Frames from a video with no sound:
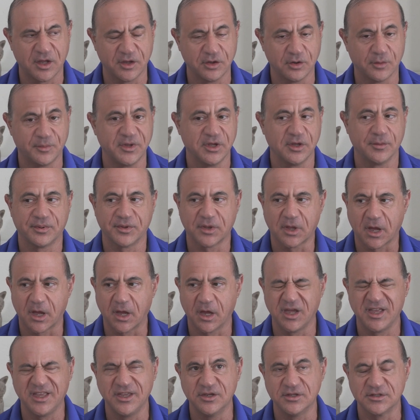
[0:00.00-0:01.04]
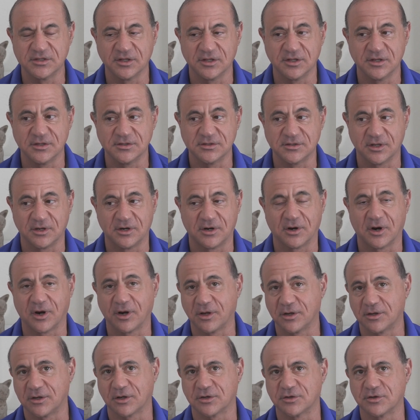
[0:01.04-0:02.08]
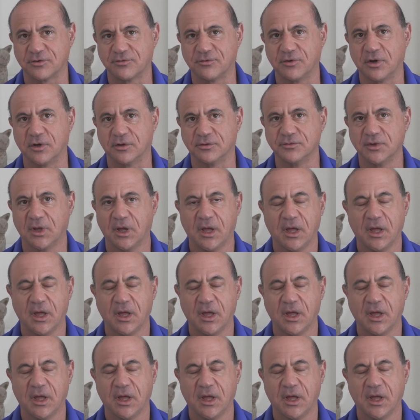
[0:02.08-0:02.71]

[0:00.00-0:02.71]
and you'll be applying using these in an architectural role.